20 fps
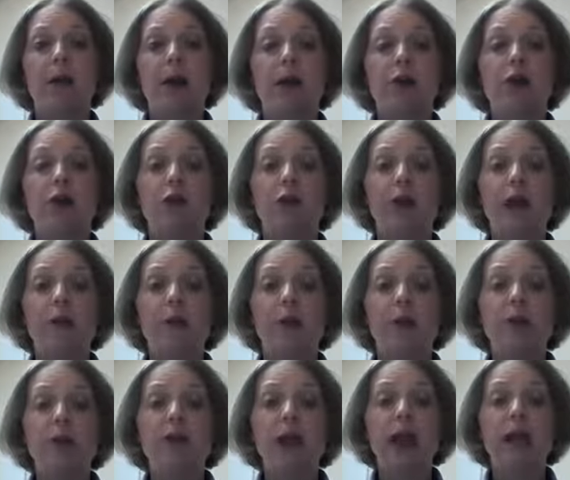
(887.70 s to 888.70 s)
in your
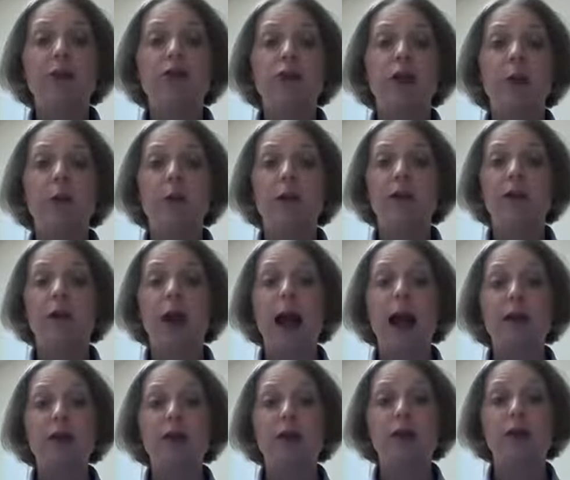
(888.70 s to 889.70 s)
rehabilitation and with your
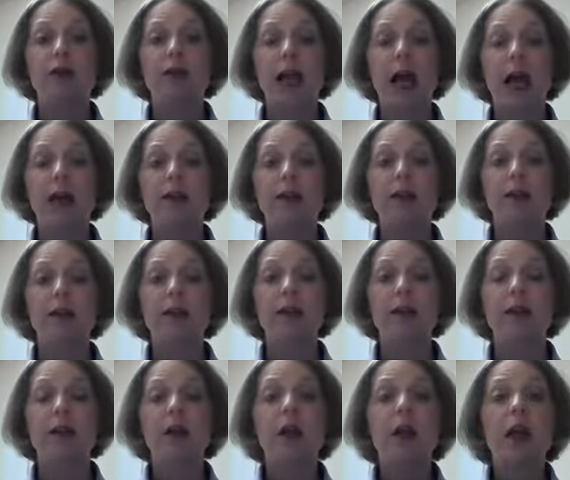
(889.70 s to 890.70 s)

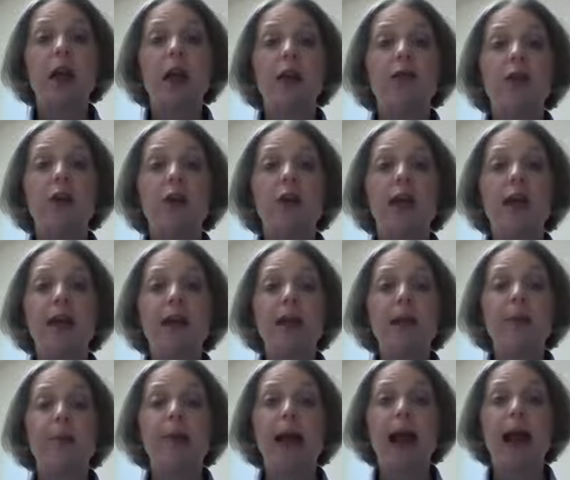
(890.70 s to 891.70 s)
exercises, if you're
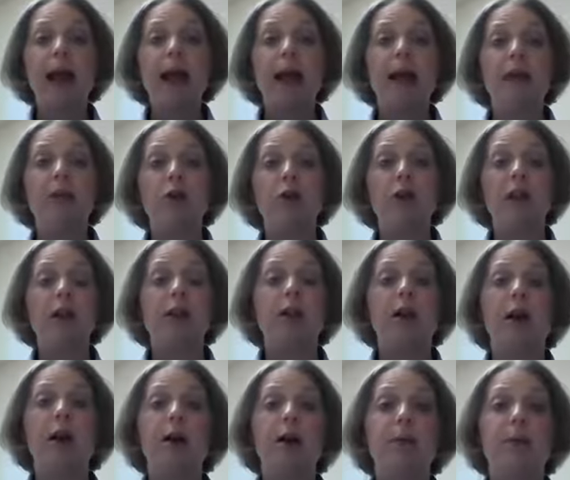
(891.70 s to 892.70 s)
getting pain, you need
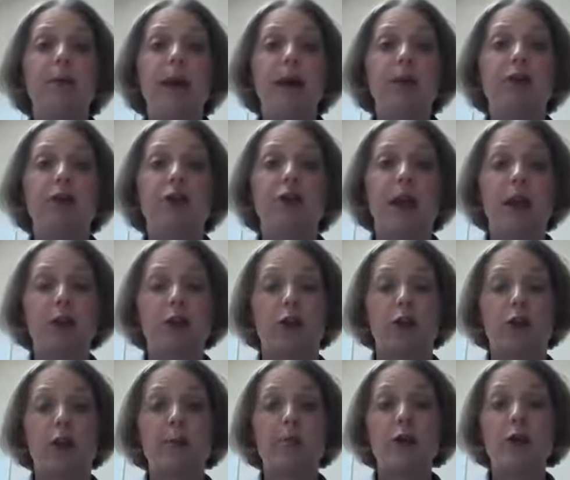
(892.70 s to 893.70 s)
to make sure that
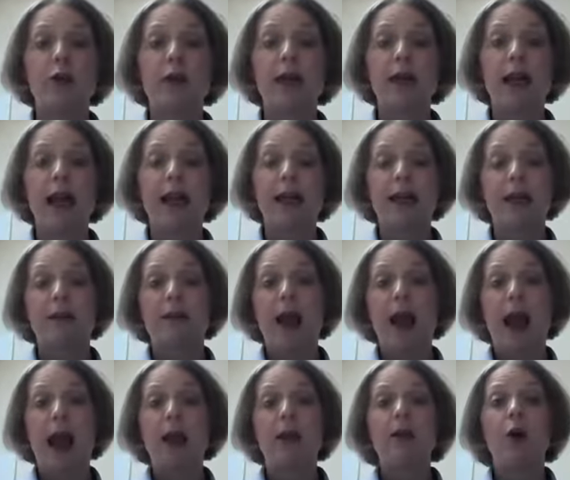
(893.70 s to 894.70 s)
you're communicating
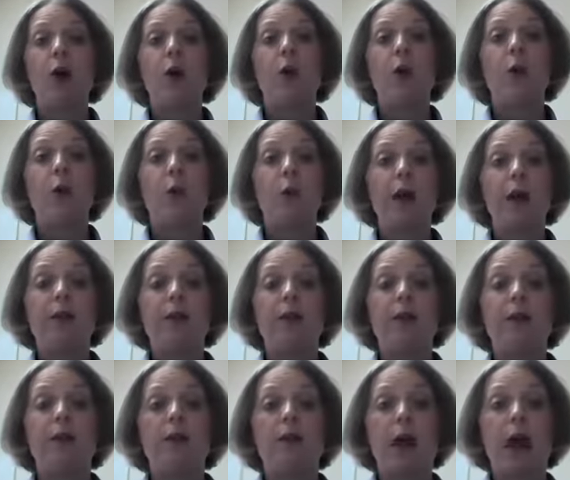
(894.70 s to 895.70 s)
that with
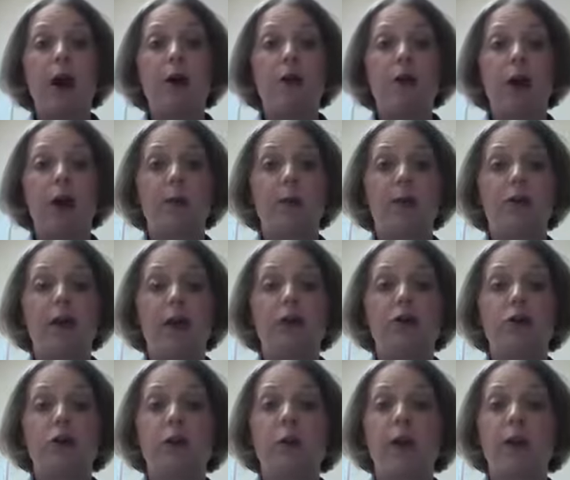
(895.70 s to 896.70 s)
the healthcare
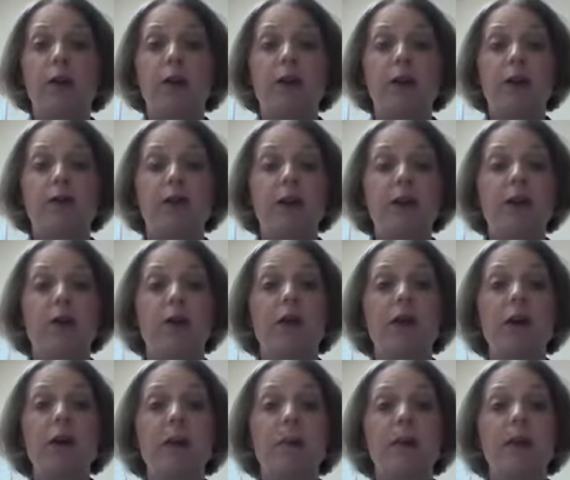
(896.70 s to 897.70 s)
professional, whether it's the physical
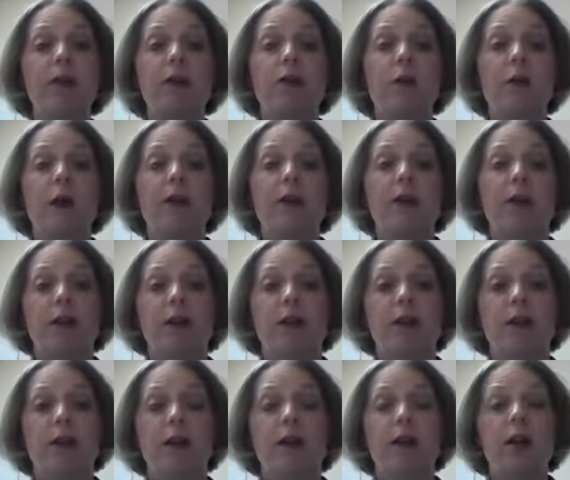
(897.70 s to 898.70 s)
therapist or whether it's
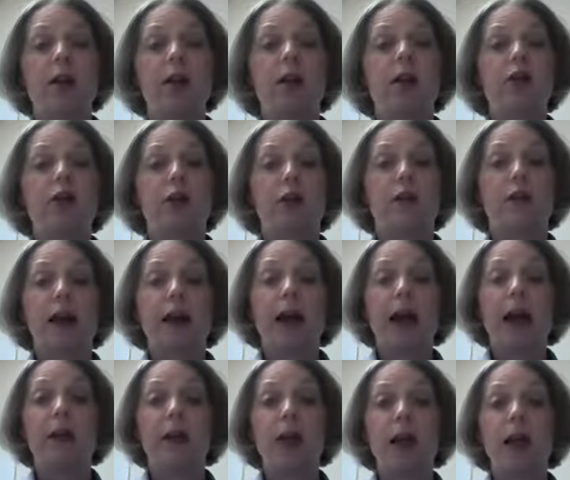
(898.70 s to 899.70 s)
the certified
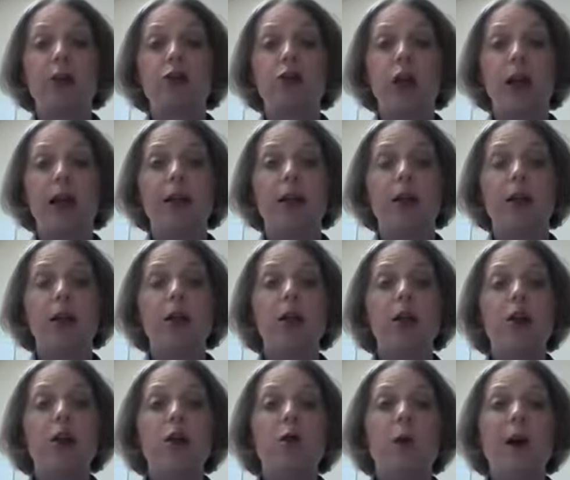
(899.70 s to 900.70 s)
athletic trainer.
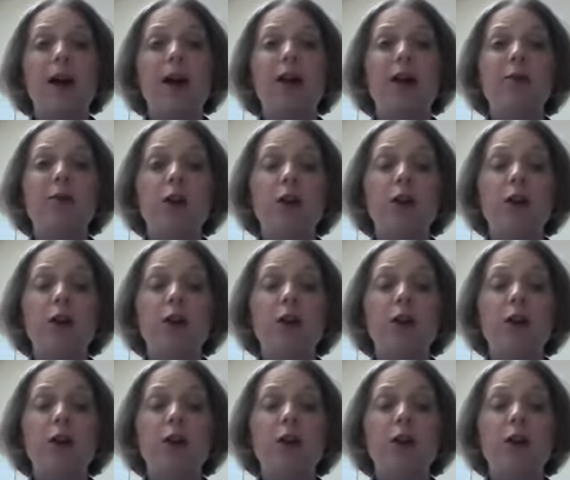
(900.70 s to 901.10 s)
You want to